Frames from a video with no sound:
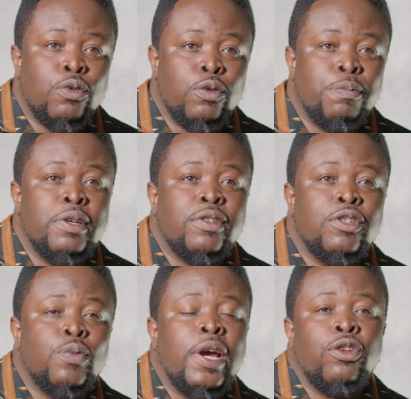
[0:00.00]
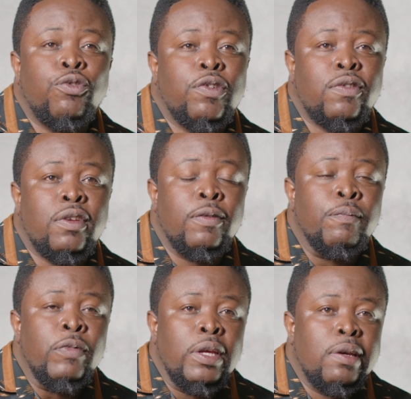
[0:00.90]
so persons who are interested
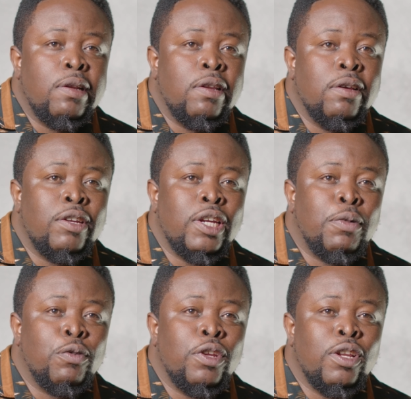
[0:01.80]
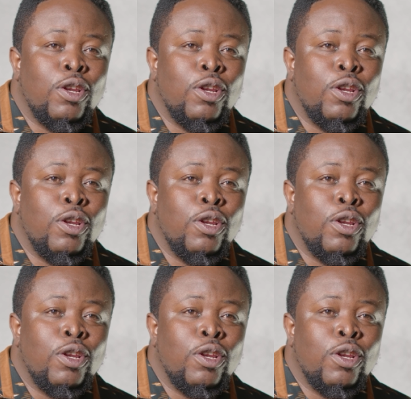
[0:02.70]
in learning about the